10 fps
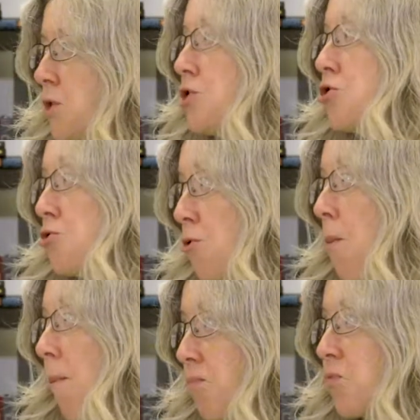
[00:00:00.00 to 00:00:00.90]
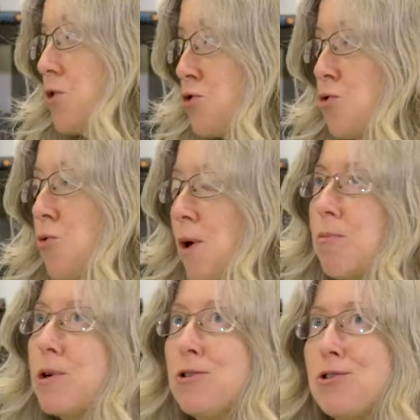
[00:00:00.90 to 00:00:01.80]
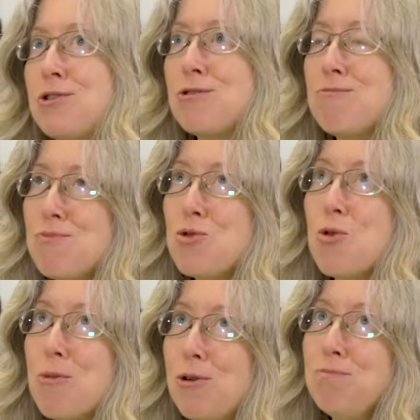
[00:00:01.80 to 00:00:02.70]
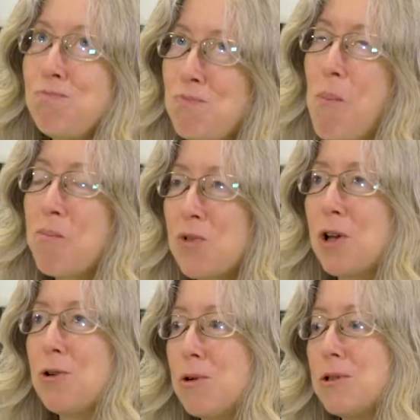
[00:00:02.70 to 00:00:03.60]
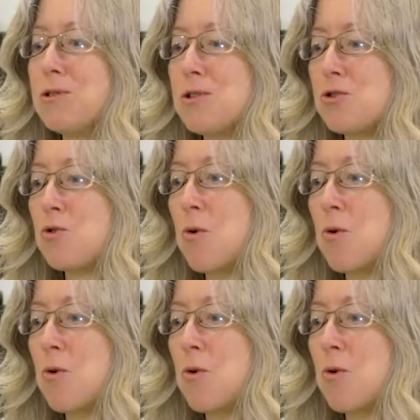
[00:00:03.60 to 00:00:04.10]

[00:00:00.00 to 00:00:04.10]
It's true. It's true. And what is normal? Anyways, it's true.